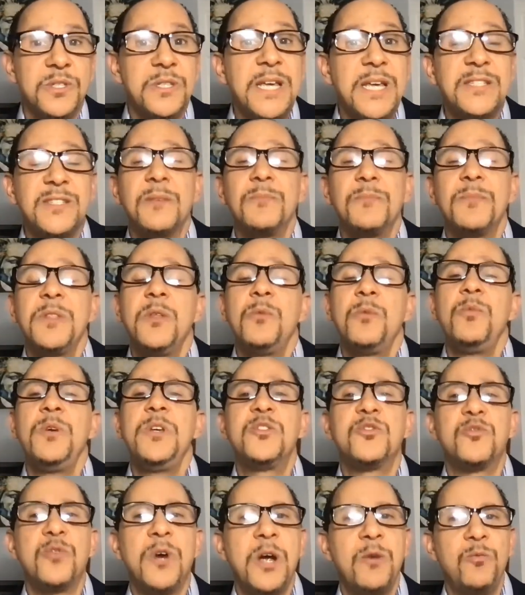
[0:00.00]
And that's something that we
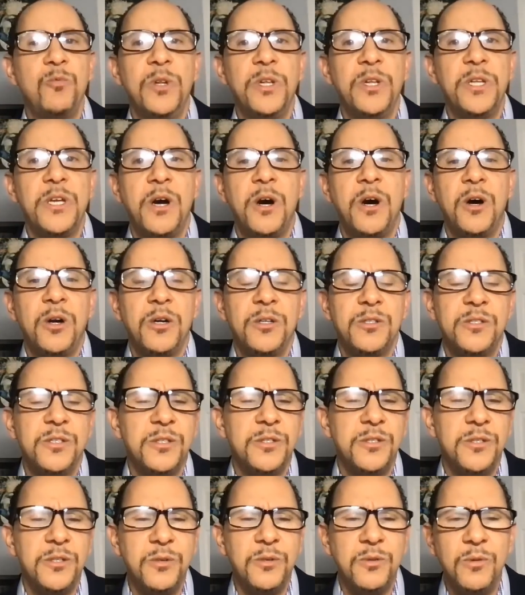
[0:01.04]
try really hard to
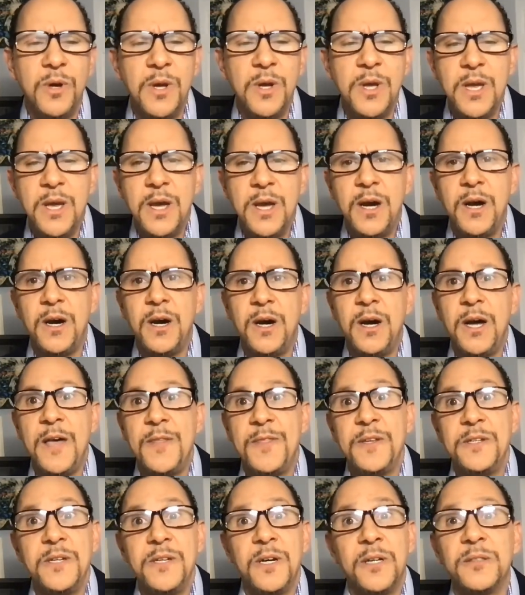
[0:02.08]
do
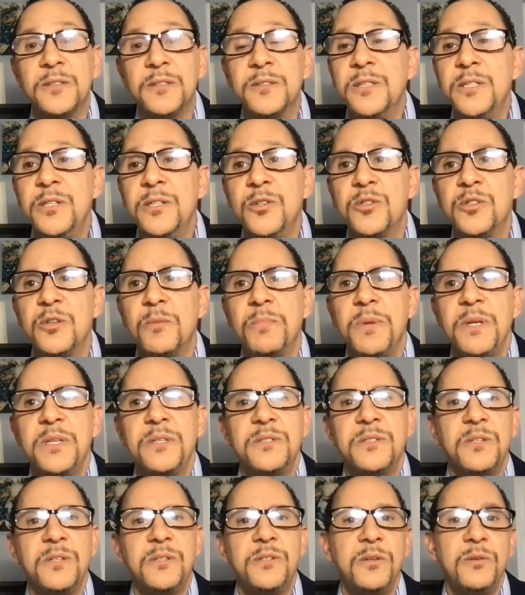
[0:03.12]
at the Douglass Leadership
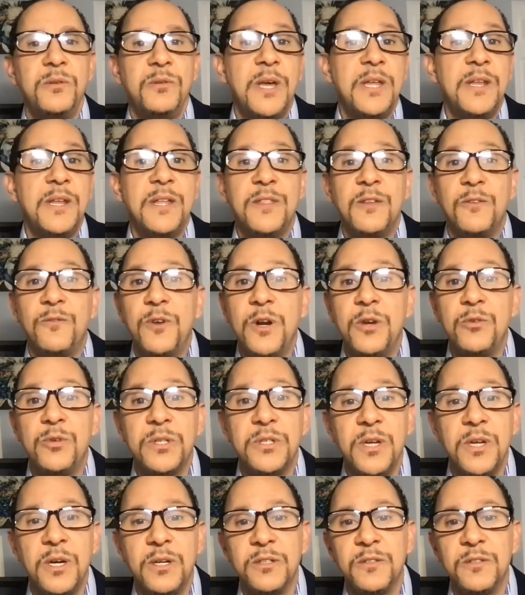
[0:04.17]
Institute and at the
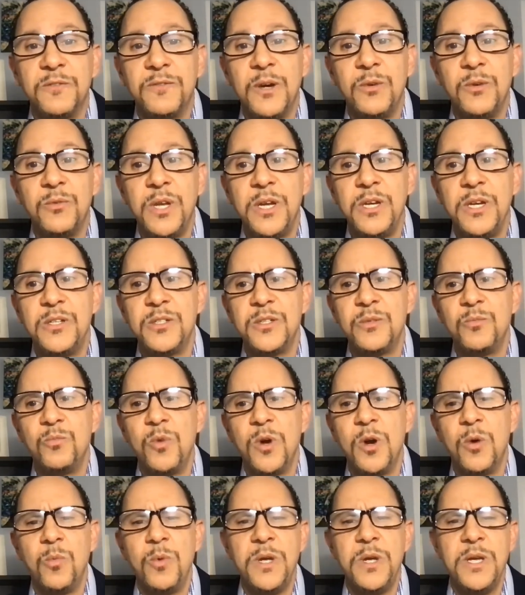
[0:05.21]
Frederick Douglass Foundation,
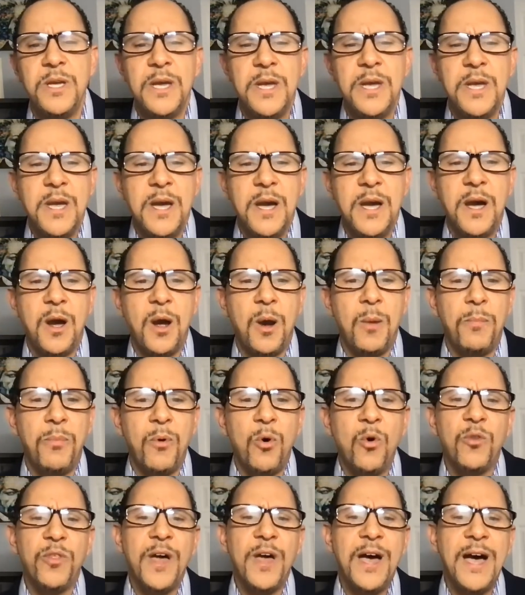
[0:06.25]
where we are
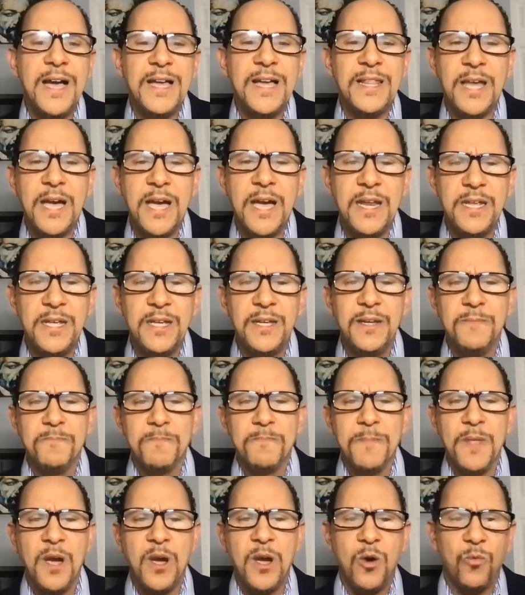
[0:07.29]
both highlighting
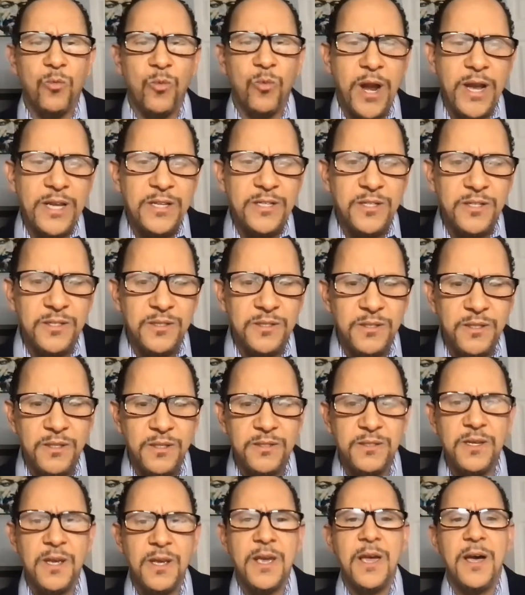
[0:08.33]

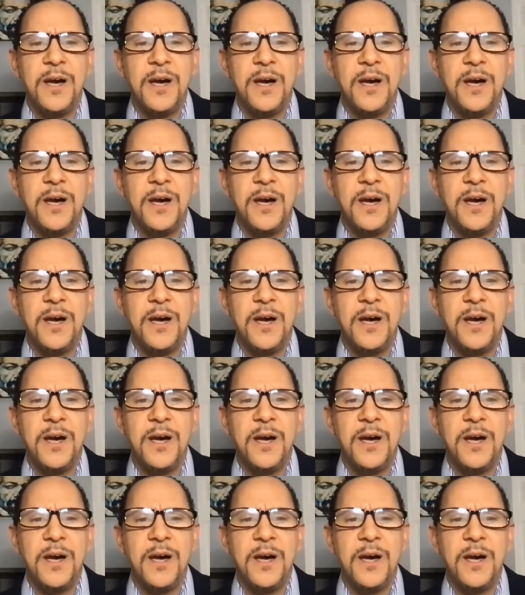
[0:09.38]
righteousness